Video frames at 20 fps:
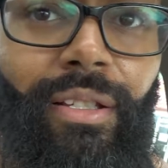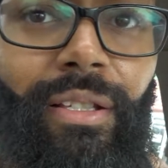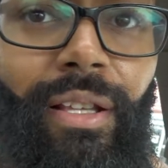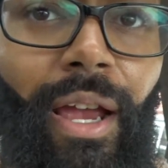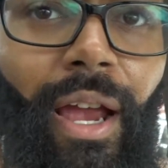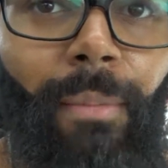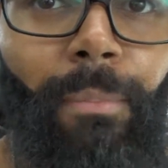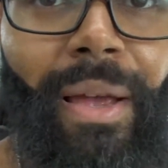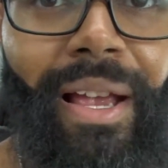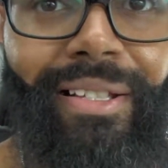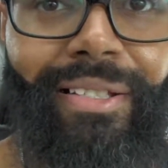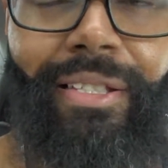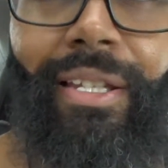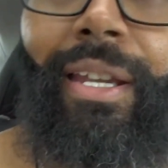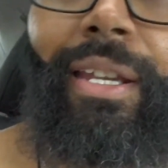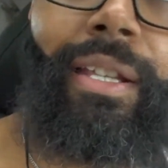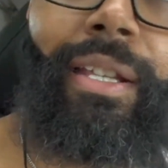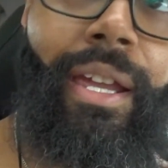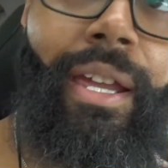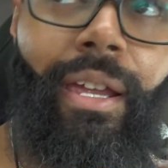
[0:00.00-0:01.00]
Now, I'm not
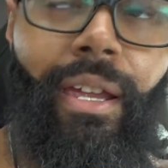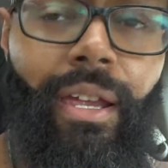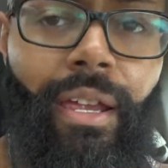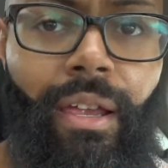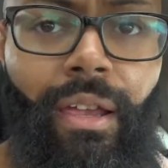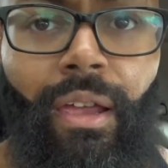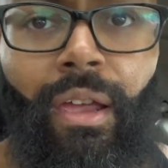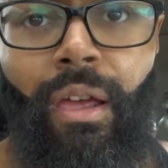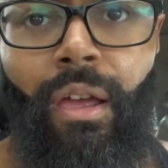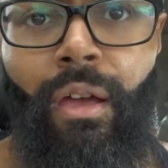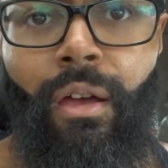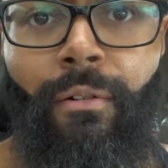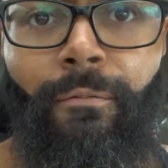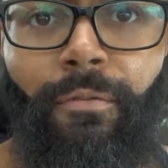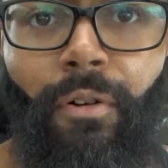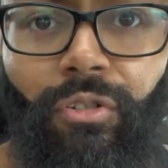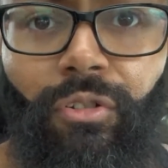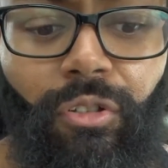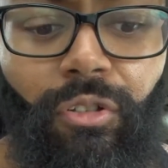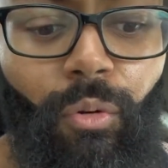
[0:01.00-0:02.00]
saying that
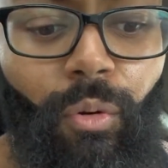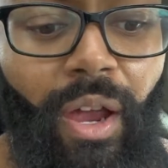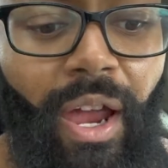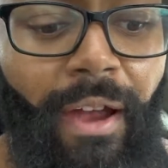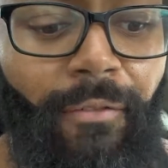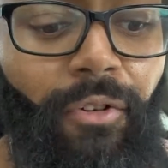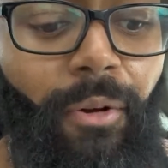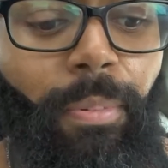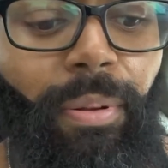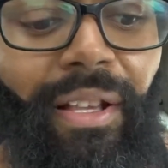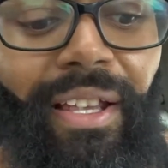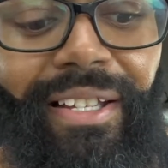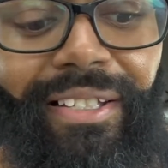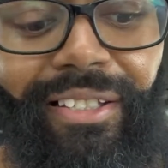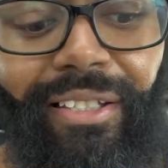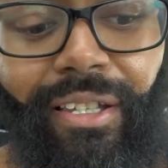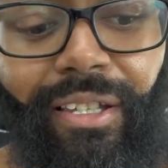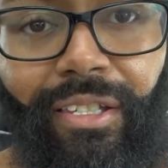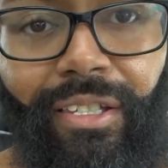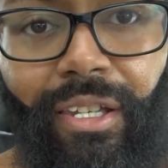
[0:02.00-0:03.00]
folks don't have a
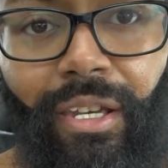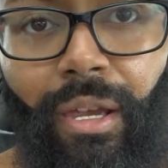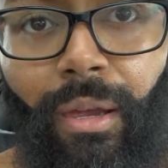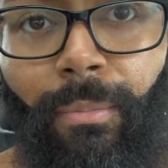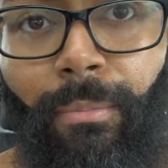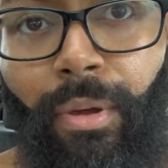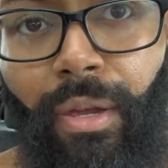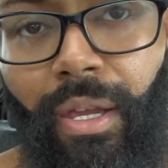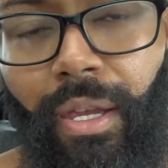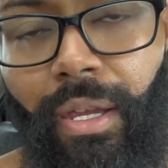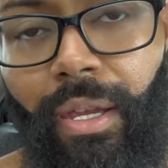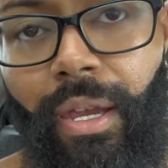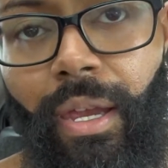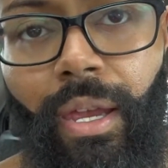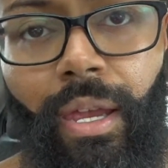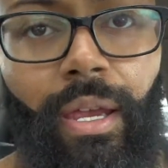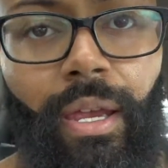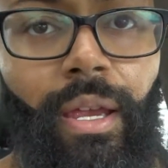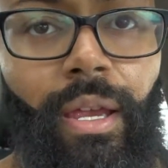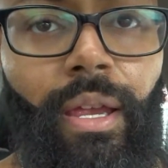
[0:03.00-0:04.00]
place in the gym, but
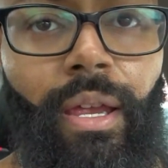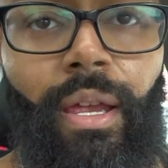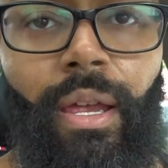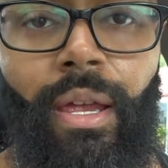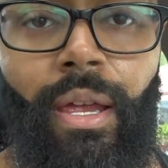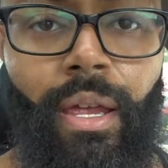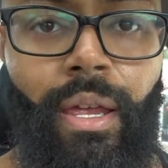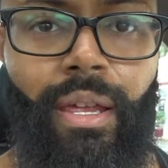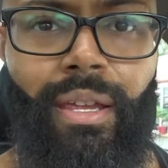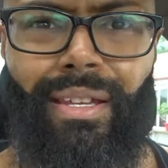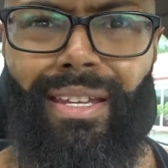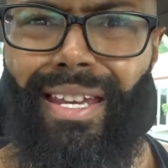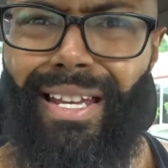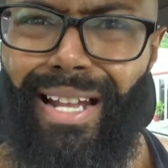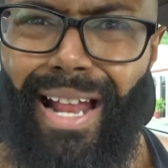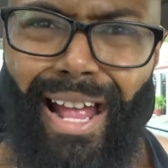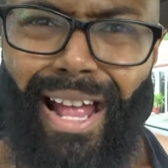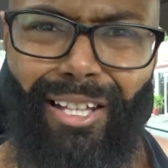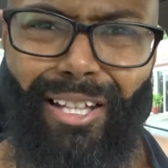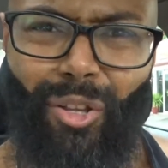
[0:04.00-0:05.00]
get
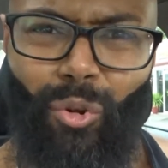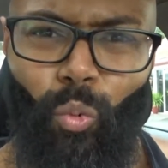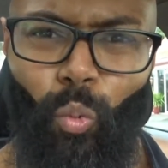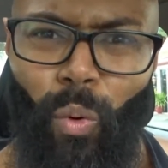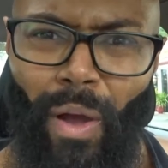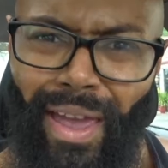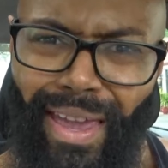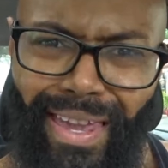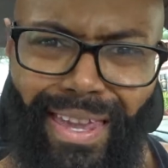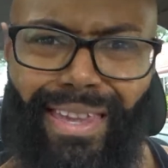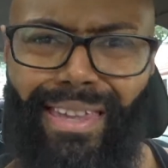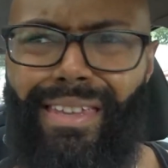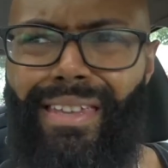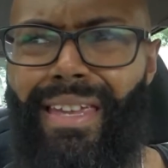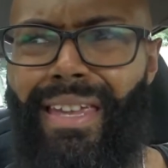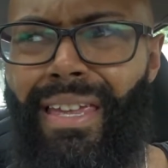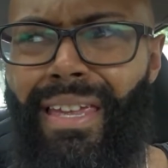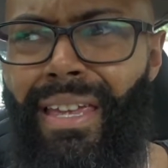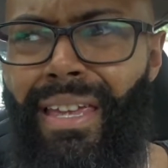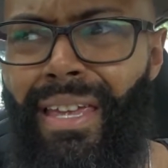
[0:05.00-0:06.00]
out the
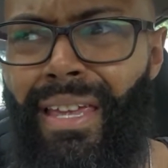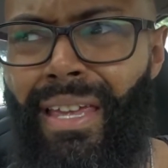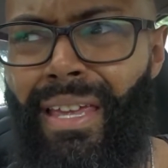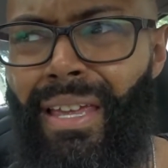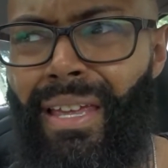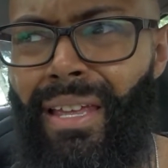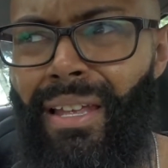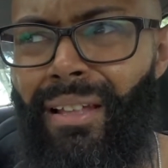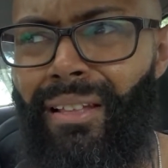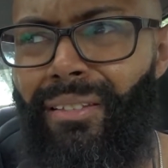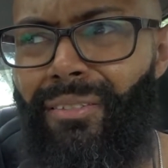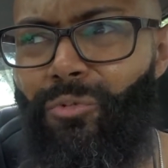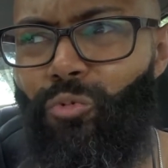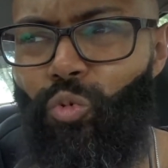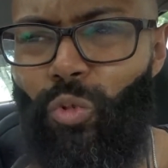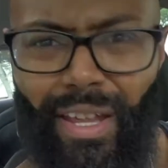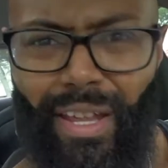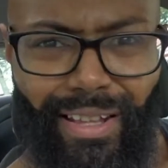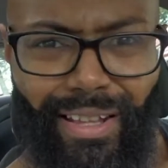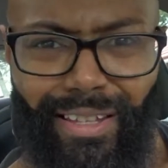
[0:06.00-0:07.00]
way.
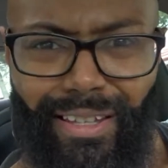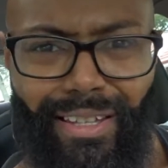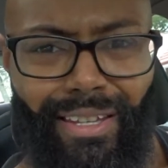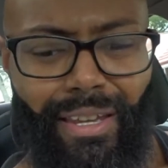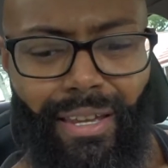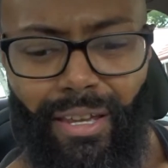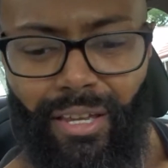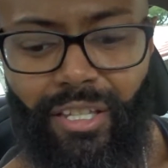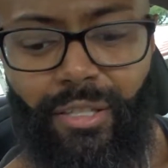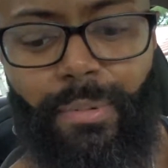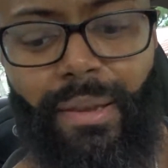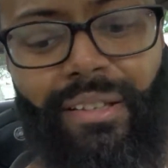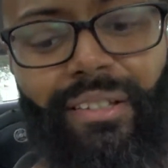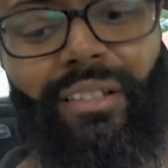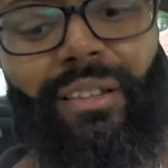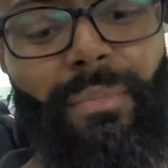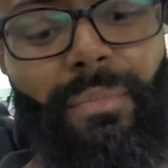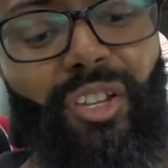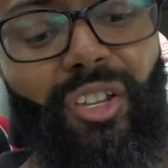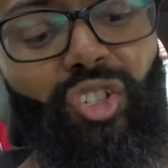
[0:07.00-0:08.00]
Really,
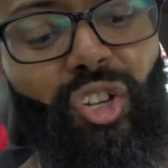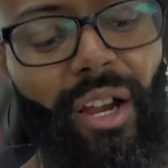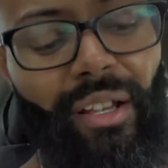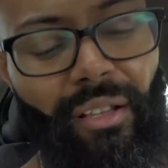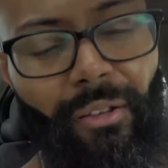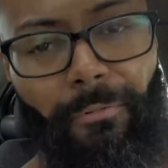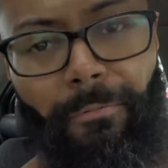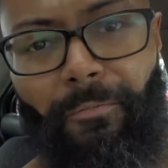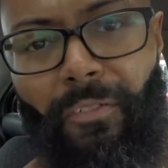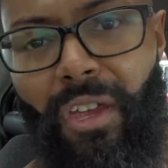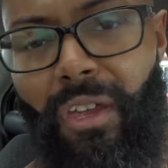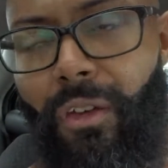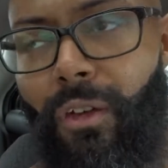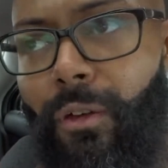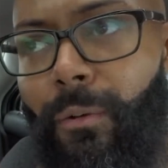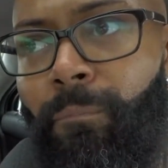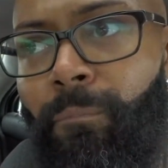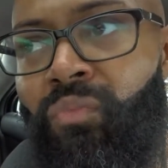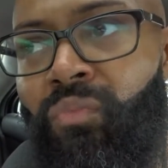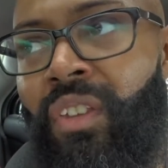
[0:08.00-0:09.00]
especially me trying to
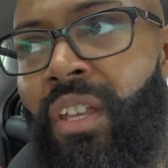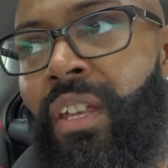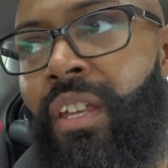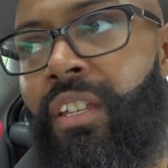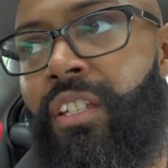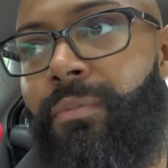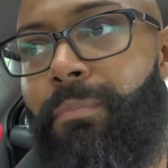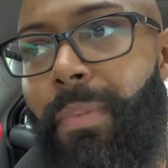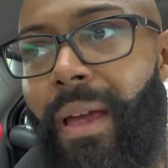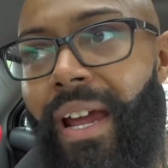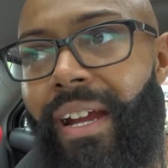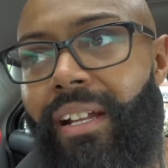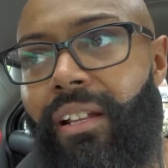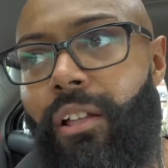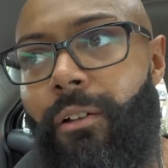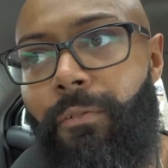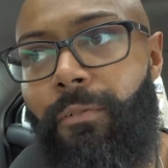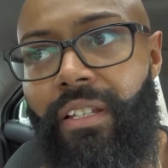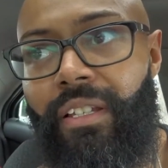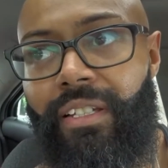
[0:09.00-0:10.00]
film. It's bad
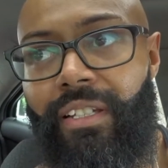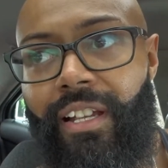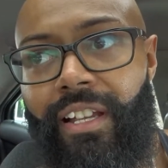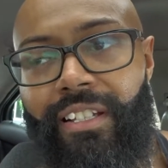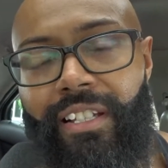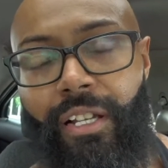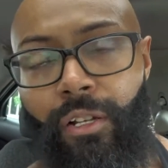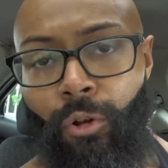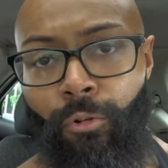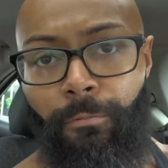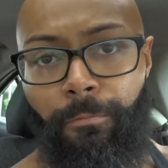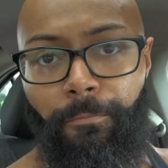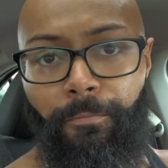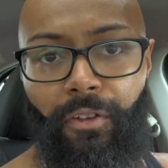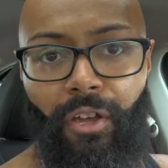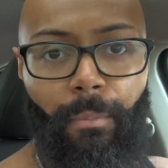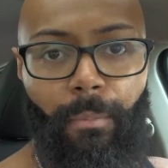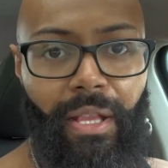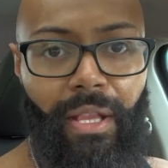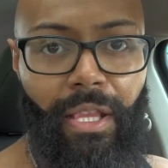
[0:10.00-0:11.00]
enough as it is, I don't
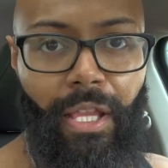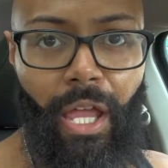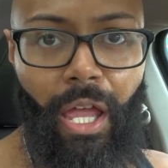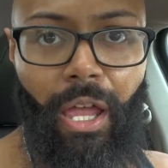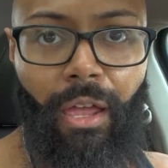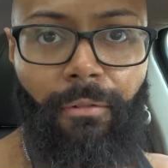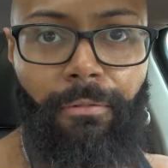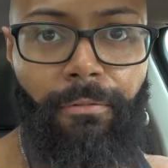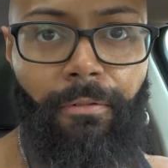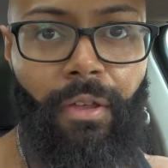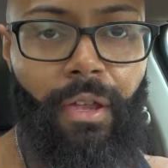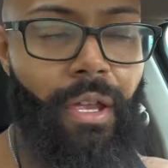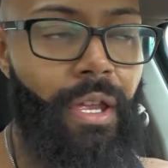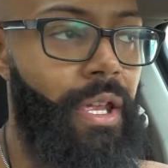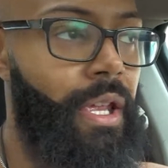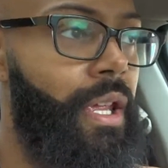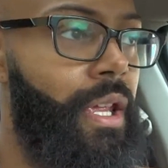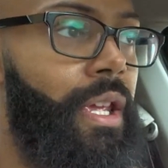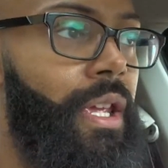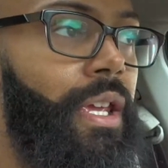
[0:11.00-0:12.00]
film enough
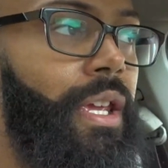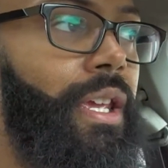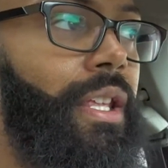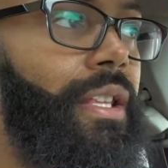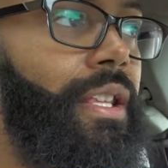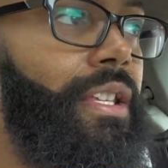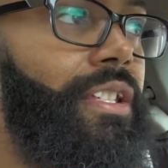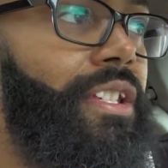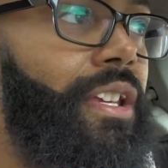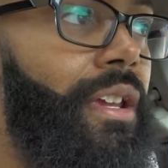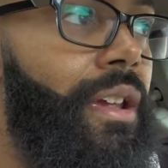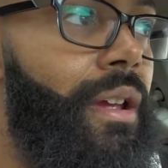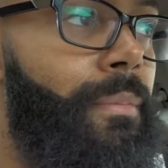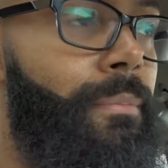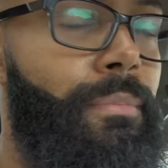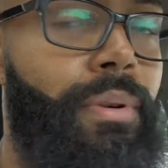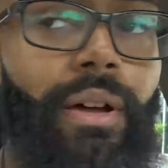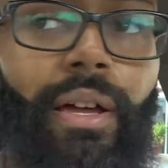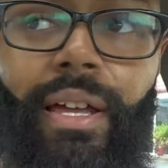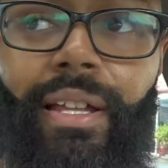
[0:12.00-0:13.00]
in the
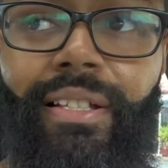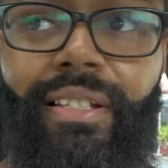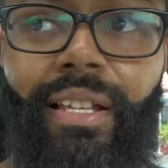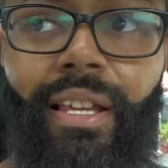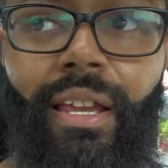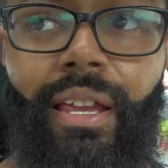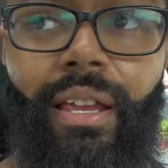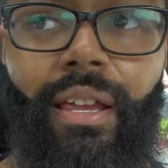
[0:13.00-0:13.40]
gym, but